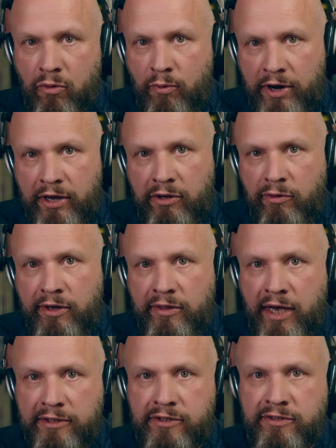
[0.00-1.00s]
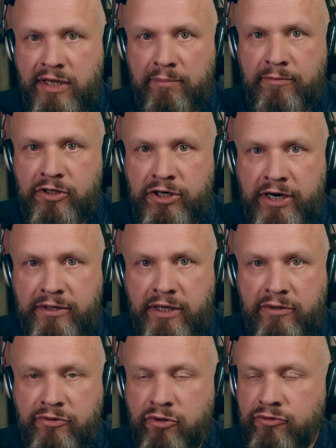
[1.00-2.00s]
way you can access that machine and
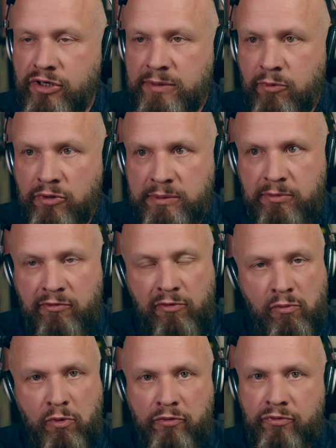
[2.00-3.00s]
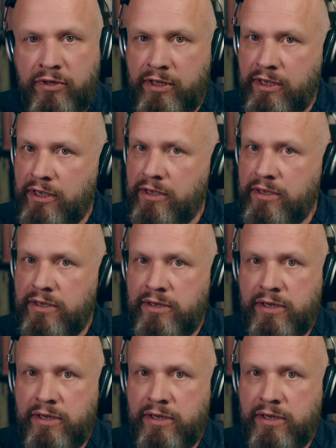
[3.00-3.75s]
you're not responsible for what the